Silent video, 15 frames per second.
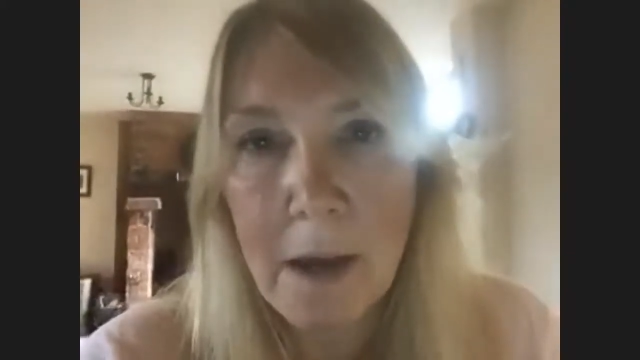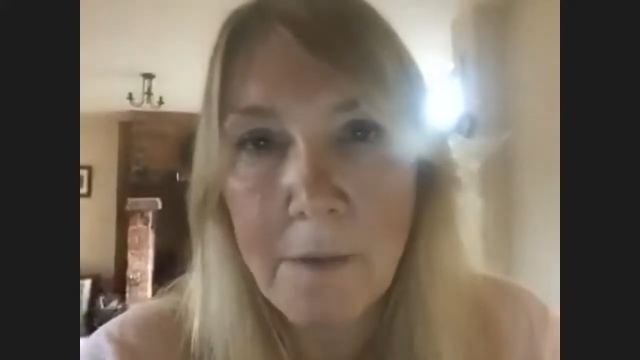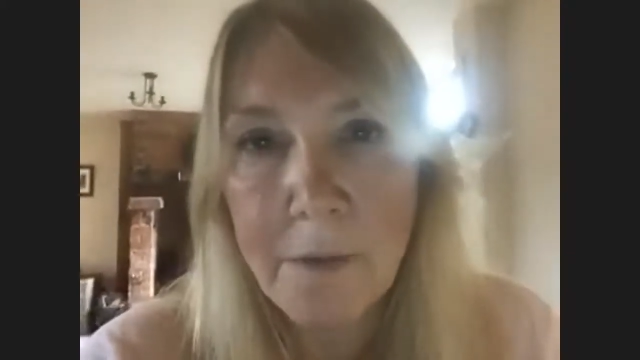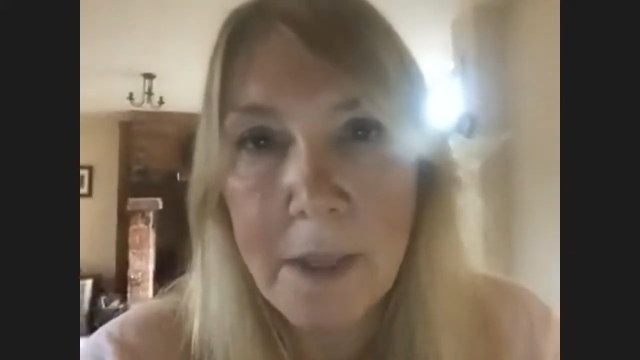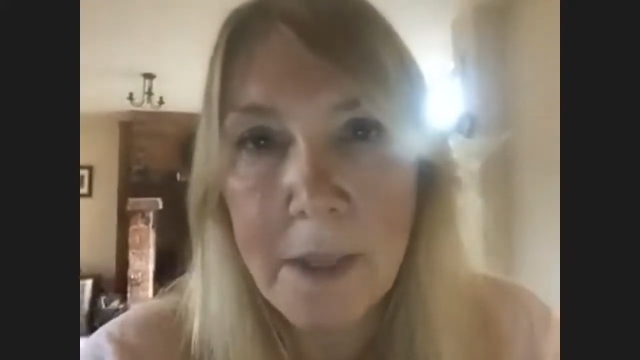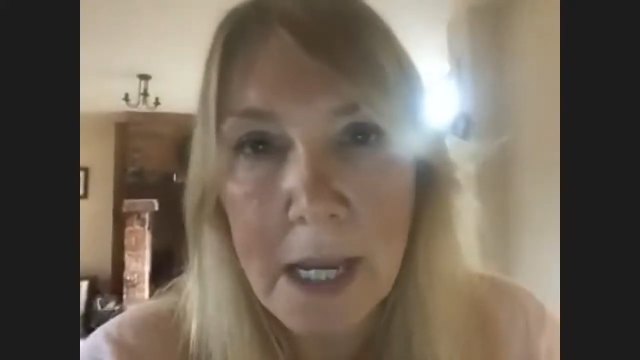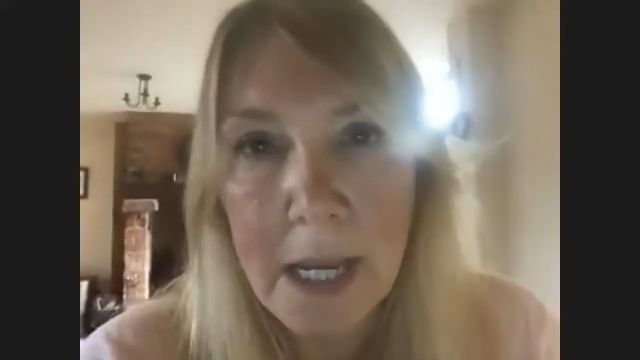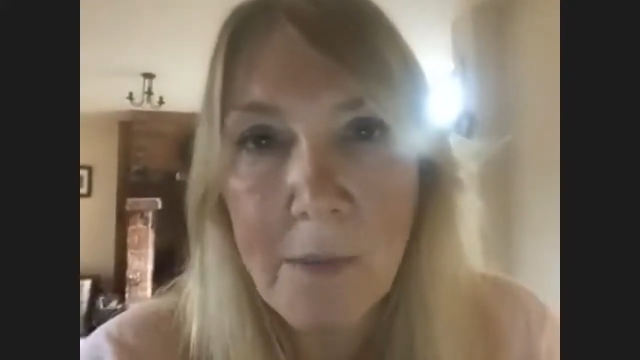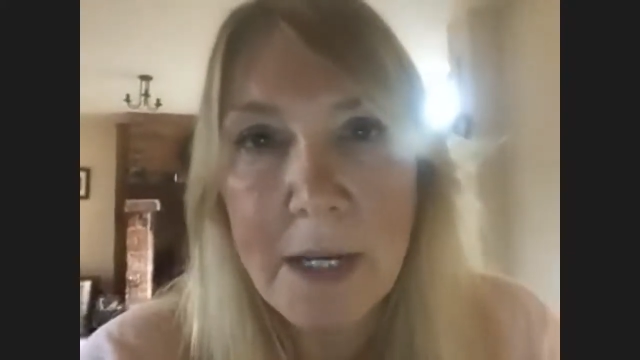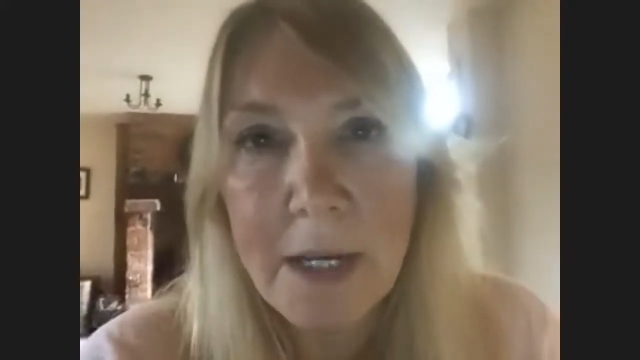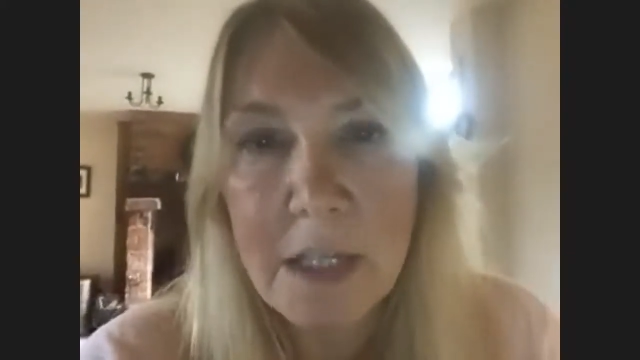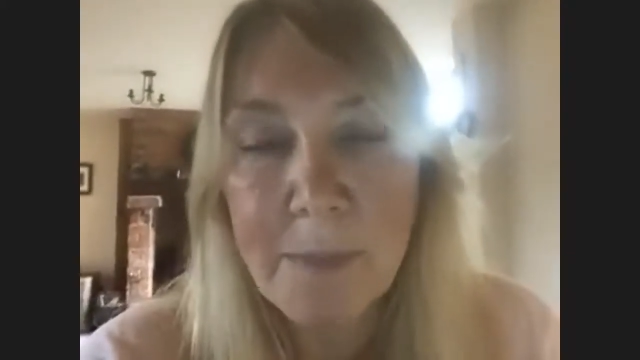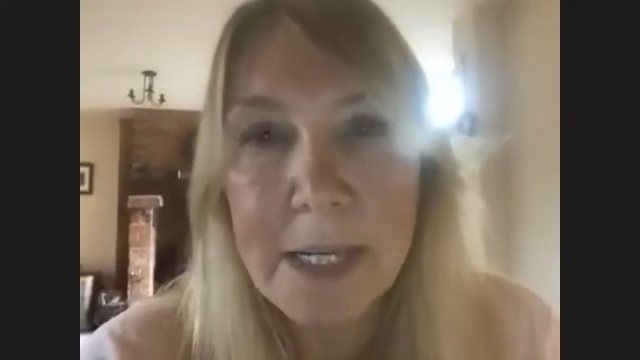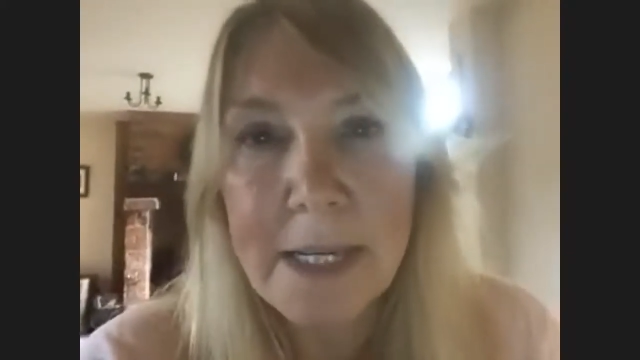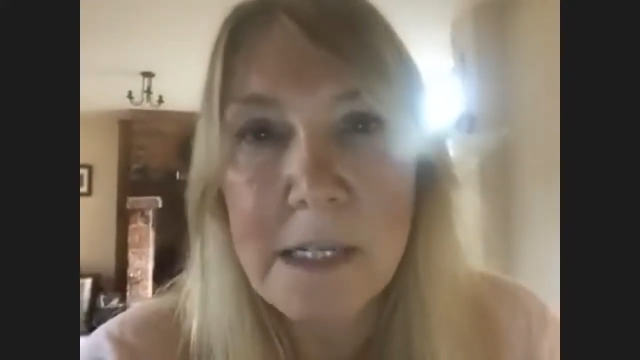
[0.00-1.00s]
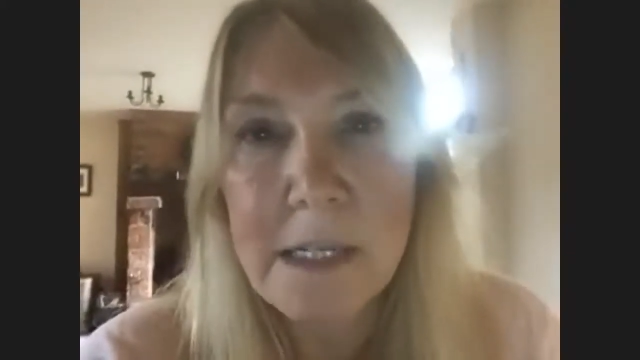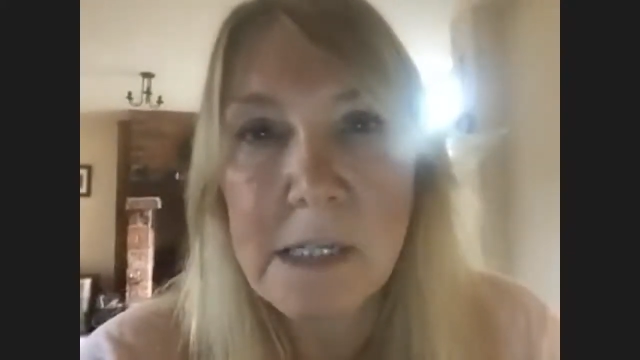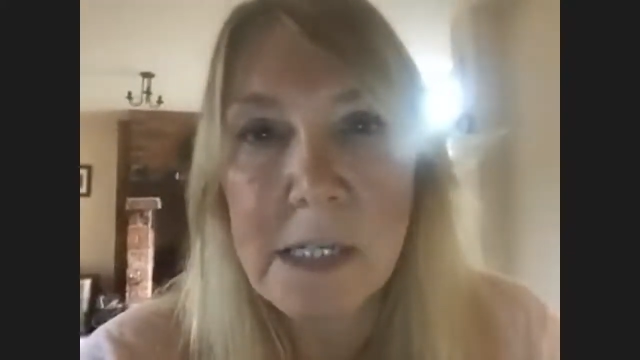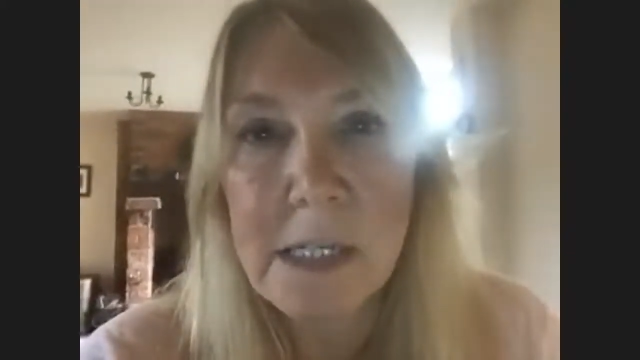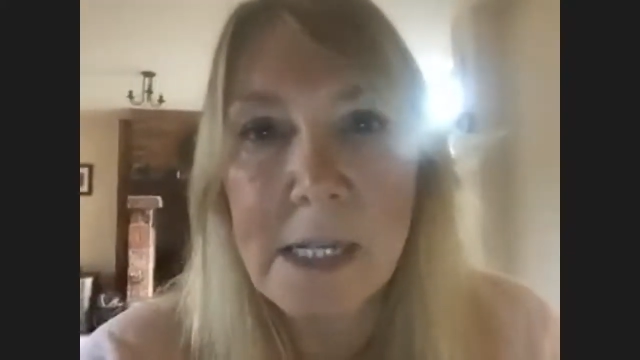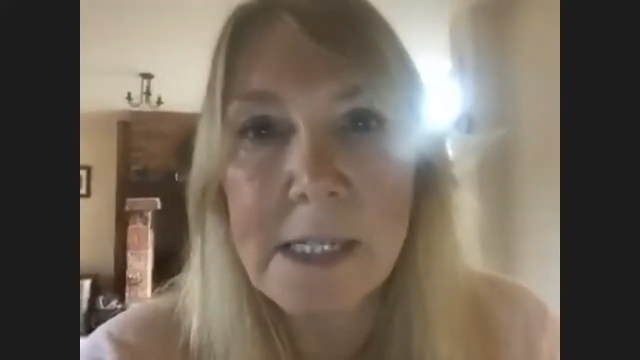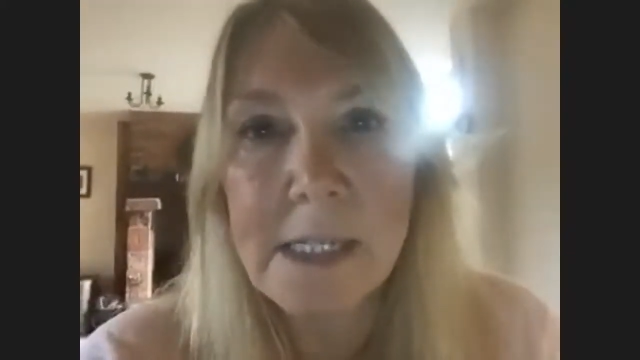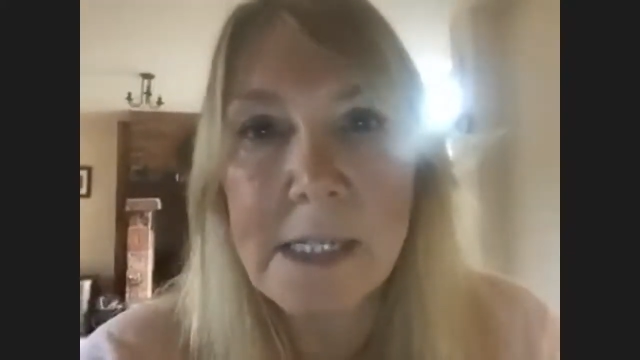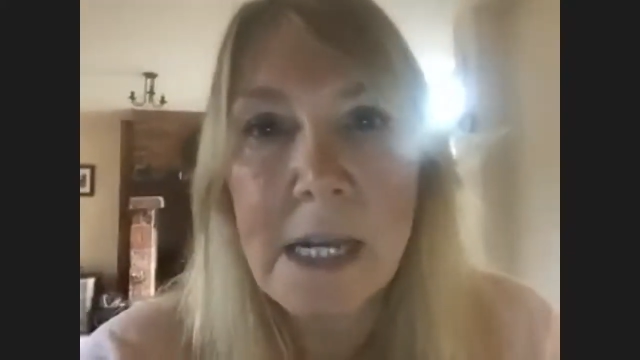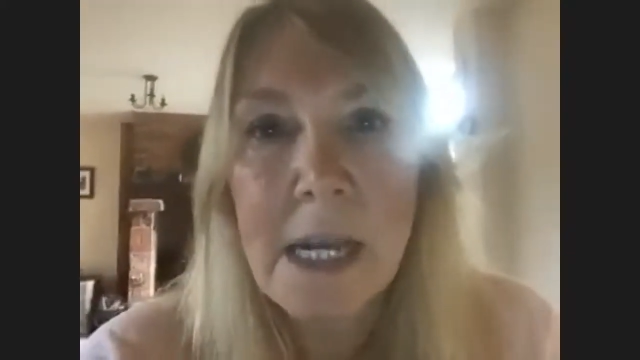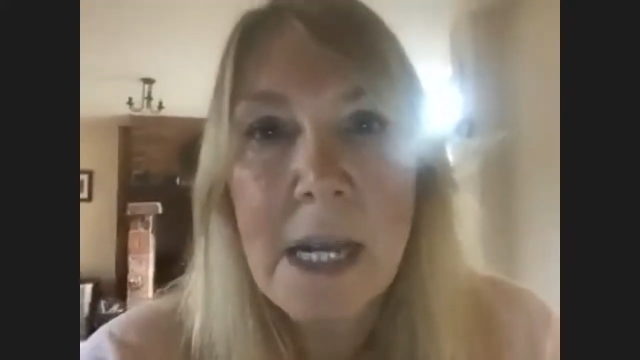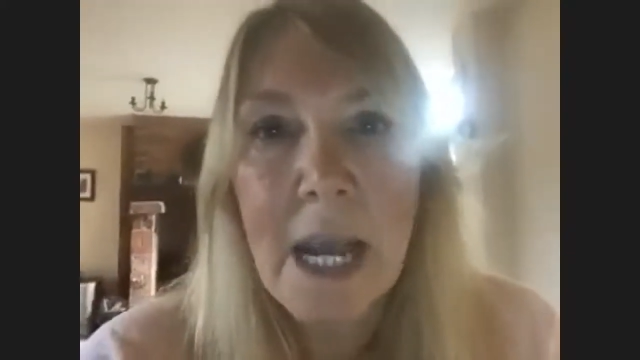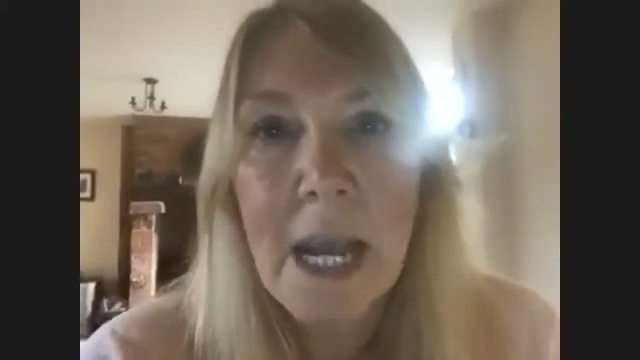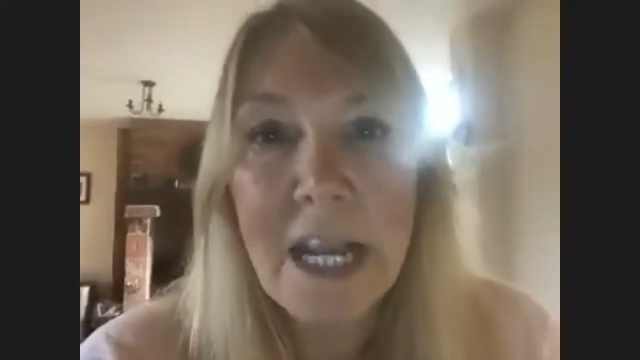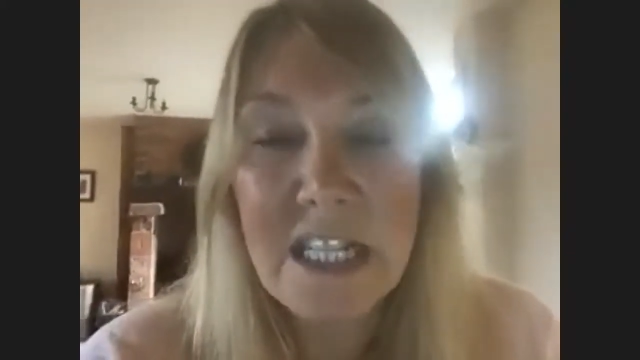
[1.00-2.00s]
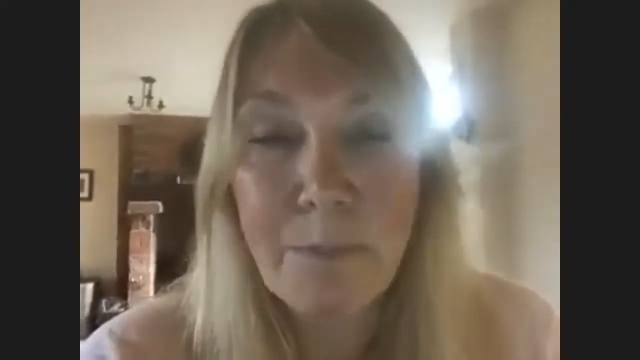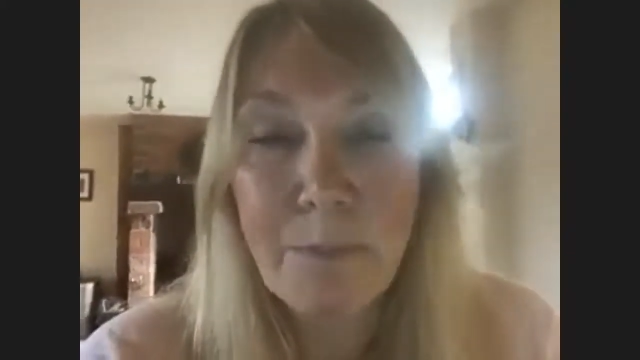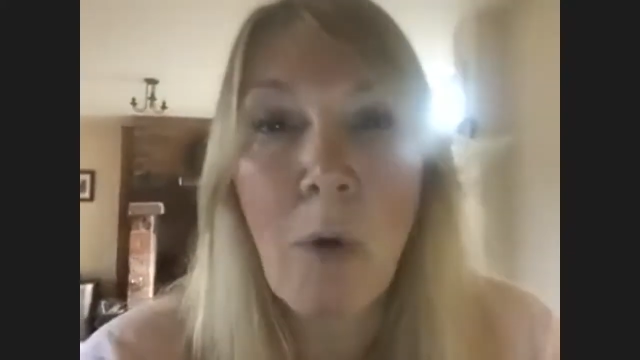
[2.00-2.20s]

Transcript: hearing to be listed, it's